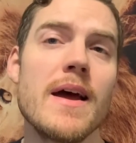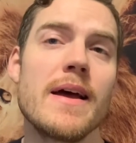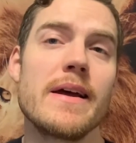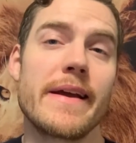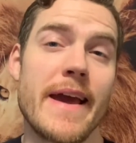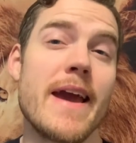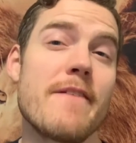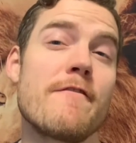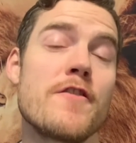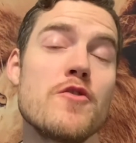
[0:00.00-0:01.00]
Okay,
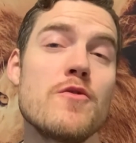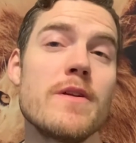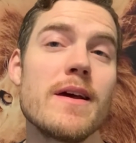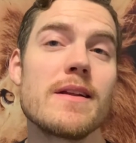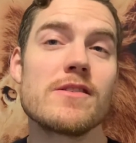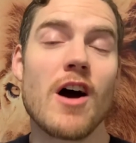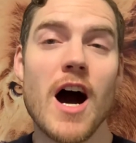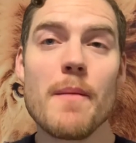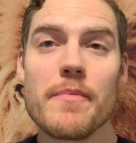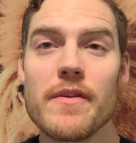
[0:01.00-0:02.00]

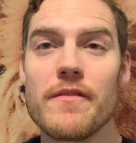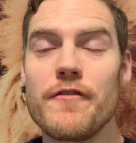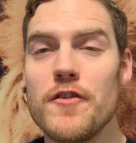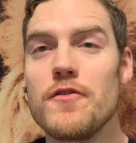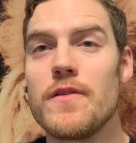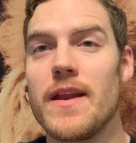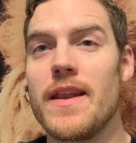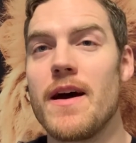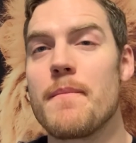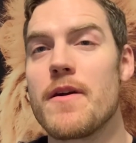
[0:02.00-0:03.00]
top food
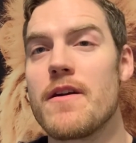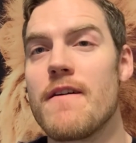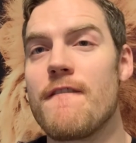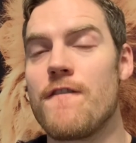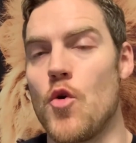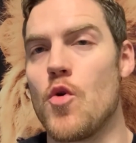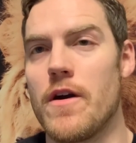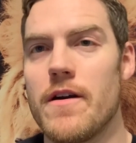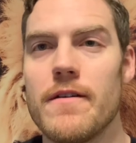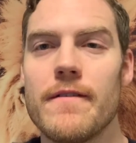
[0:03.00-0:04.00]
number
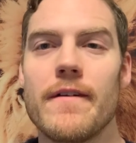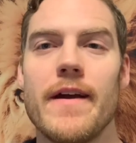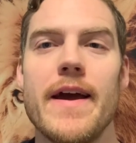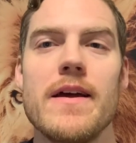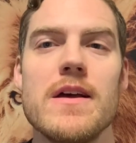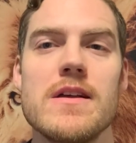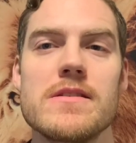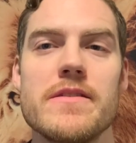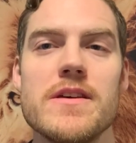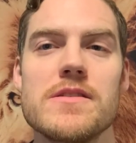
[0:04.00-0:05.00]
4. Okay, so
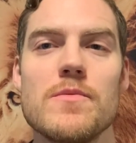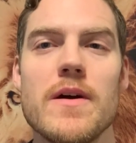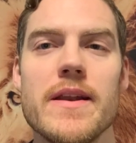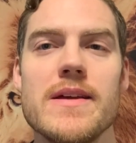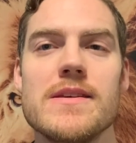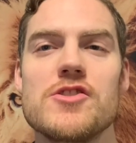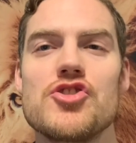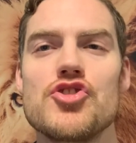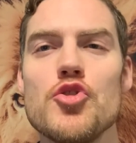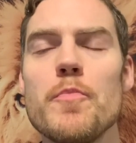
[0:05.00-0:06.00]
this one is a
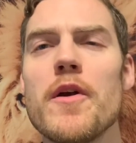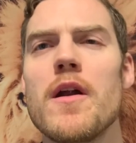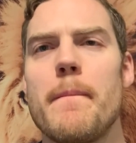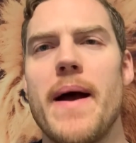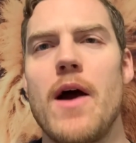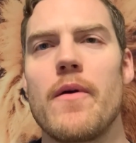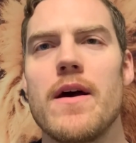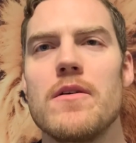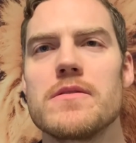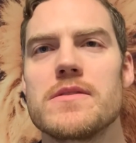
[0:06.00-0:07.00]
super
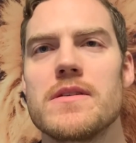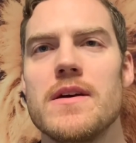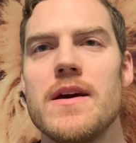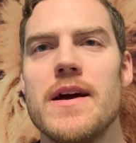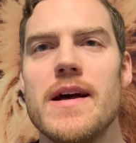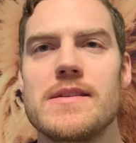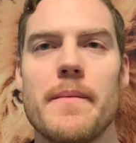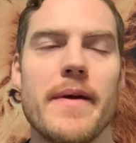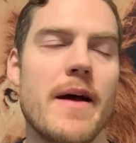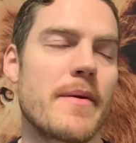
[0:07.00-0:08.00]
powerhouse, and
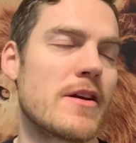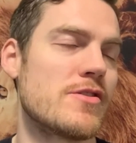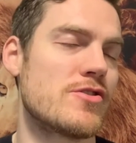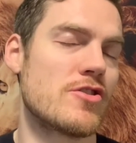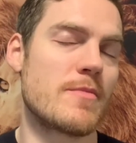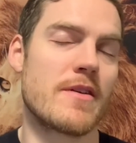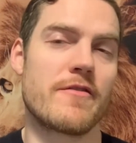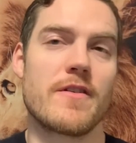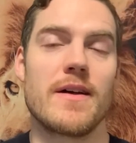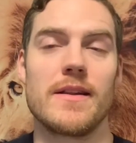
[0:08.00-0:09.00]
something I've been consuming
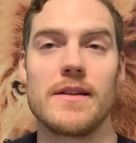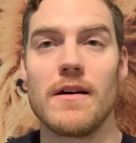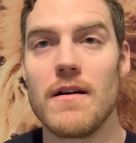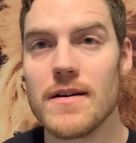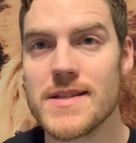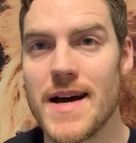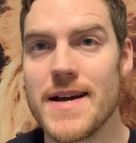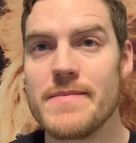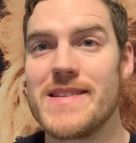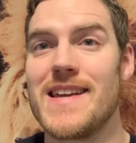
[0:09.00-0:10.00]
for a long
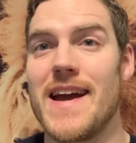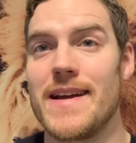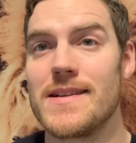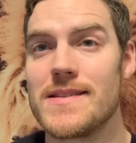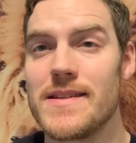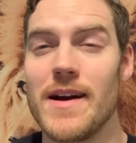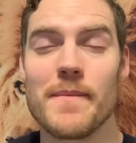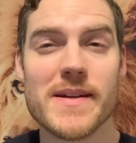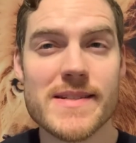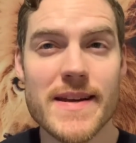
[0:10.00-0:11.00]
time is eggs. Now,
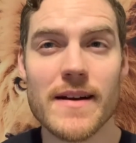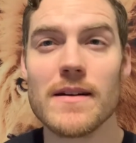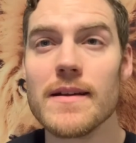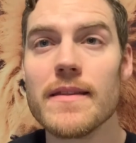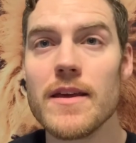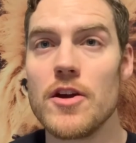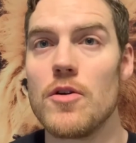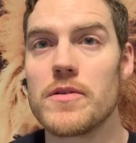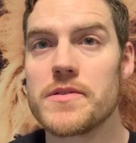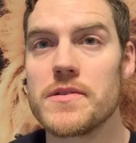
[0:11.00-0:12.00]
particularly the
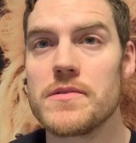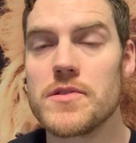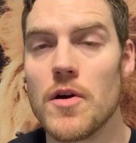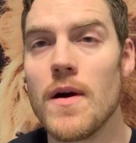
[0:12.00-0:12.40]
yolks. So